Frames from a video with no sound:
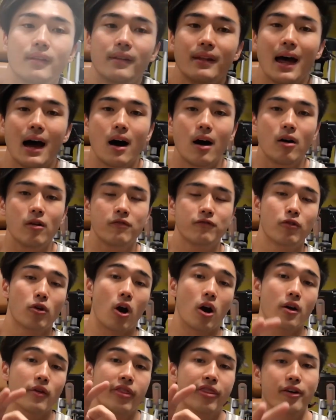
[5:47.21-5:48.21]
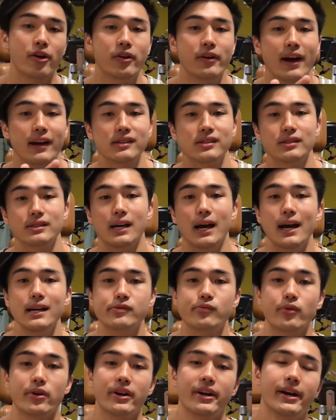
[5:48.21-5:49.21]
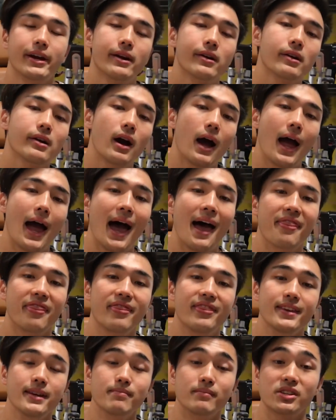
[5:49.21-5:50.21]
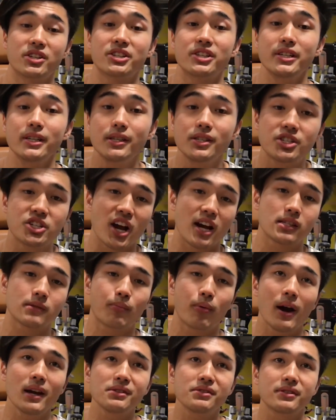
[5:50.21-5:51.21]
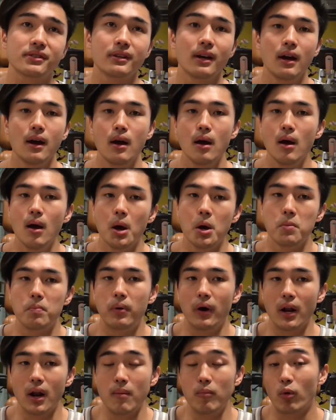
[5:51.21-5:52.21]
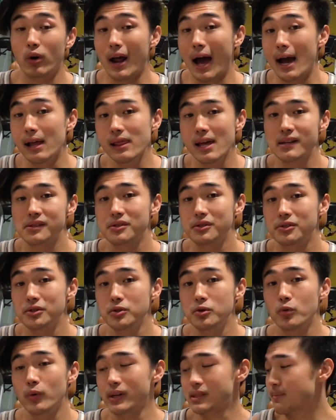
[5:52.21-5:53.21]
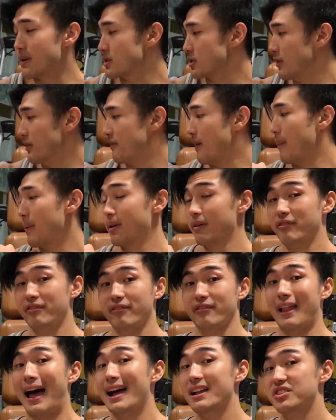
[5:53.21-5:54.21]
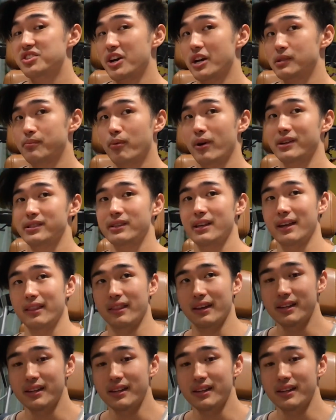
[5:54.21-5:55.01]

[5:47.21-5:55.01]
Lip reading: Now for our third exercise, we're here at the machine chest press. But what I like to do, especially if I'm on a flat chest press like